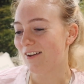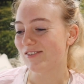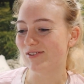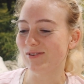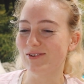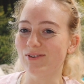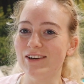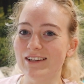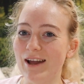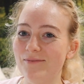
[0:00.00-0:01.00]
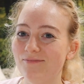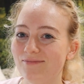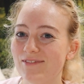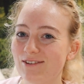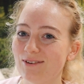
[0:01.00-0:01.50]
So story time.
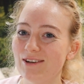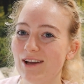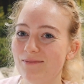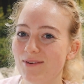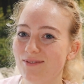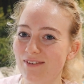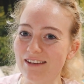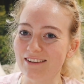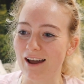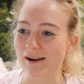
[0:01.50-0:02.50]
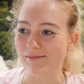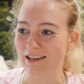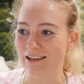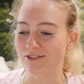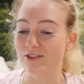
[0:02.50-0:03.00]
Story time on visa
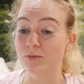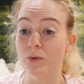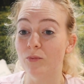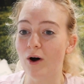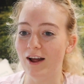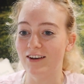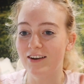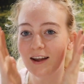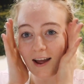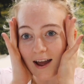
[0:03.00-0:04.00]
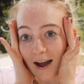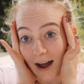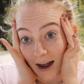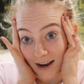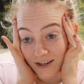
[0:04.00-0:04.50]
applications. Well, one,
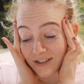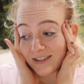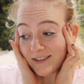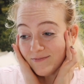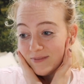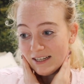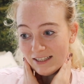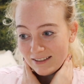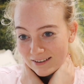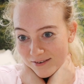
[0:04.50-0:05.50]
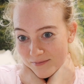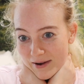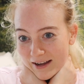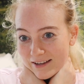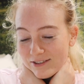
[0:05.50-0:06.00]
I just submitted
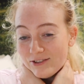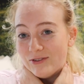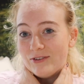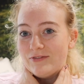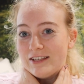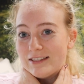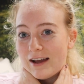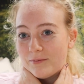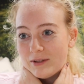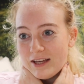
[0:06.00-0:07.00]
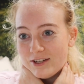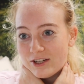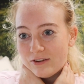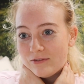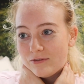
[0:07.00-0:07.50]
my student visa
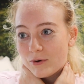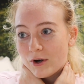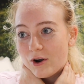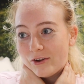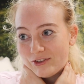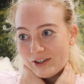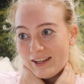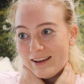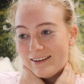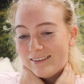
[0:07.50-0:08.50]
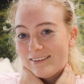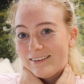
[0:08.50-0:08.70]
application for Australia.